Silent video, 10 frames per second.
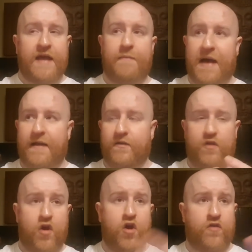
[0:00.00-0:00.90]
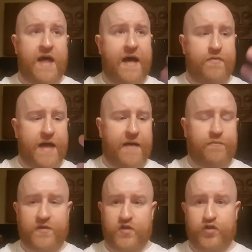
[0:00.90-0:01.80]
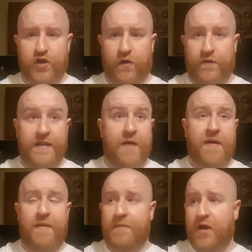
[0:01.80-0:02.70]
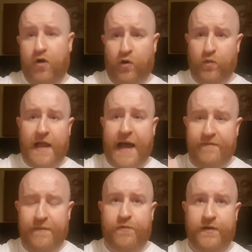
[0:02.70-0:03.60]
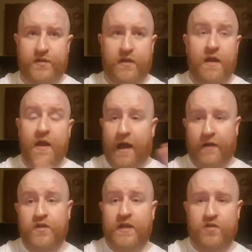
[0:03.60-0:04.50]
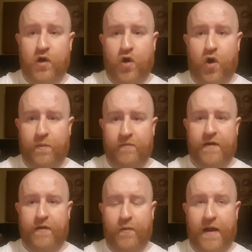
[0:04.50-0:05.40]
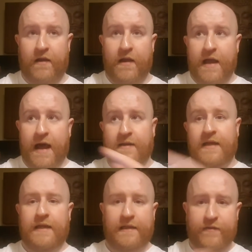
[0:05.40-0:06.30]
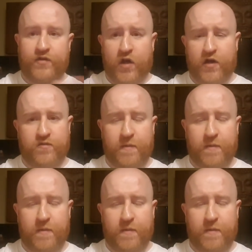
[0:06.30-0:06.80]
that prisoner's girlfriend, that might be her whole life in prison and she's not coping very well. And he lifts her